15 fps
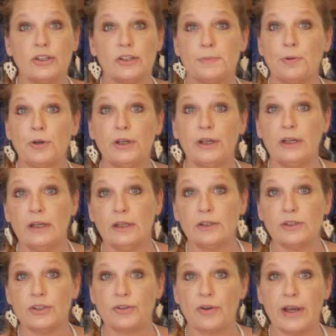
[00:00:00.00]
just put it in
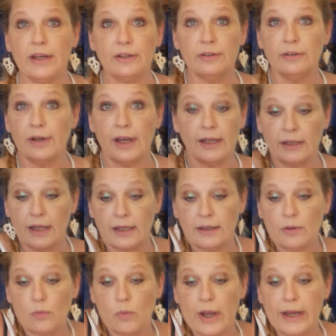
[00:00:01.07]
a strainer and let
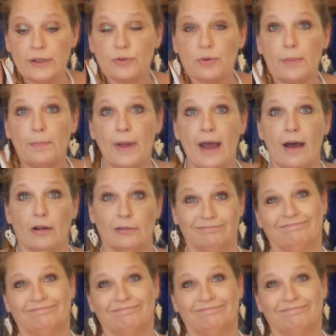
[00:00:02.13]
the whey drip out.